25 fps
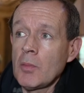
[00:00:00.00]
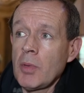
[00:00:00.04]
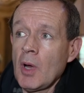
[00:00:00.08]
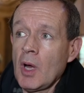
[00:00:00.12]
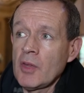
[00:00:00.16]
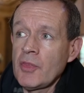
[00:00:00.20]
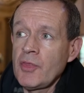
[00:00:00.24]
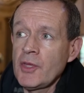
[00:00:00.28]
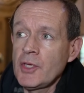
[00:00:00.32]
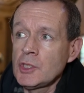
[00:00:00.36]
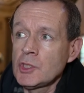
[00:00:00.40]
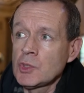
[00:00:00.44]

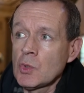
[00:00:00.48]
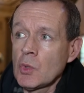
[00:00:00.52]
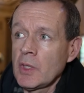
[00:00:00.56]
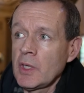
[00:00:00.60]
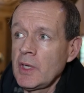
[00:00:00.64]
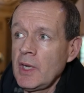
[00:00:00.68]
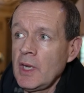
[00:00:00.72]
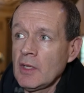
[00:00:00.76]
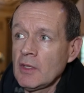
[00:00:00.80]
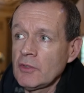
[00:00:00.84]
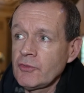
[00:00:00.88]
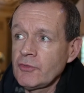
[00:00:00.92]
But I think
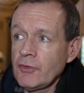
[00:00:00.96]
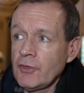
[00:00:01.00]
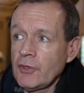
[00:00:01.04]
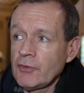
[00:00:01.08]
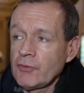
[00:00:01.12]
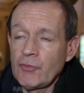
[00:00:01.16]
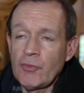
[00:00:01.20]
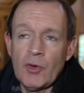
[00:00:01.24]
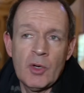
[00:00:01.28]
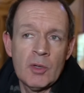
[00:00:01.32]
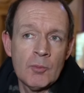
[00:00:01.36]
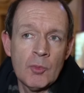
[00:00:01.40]
Johnny Nelson
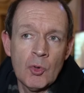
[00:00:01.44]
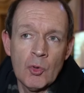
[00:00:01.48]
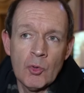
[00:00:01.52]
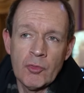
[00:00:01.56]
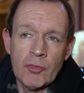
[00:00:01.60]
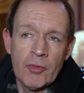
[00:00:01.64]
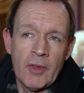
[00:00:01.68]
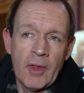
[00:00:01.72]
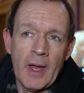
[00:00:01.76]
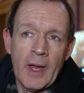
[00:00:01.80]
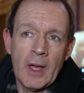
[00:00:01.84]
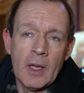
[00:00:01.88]
is far more
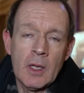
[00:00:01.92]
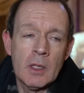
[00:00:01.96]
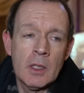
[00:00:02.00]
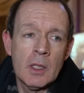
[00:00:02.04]
than that.